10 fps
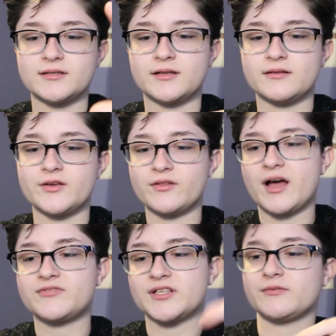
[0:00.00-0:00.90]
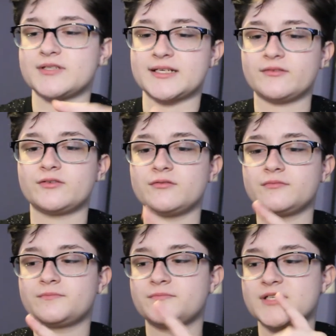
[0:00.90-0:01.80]
and then you left, and there was like a
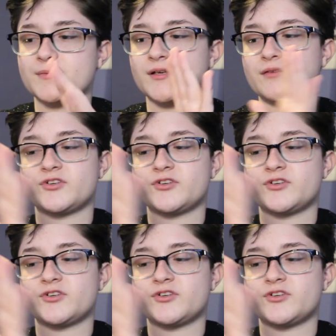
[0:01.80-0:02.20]
little display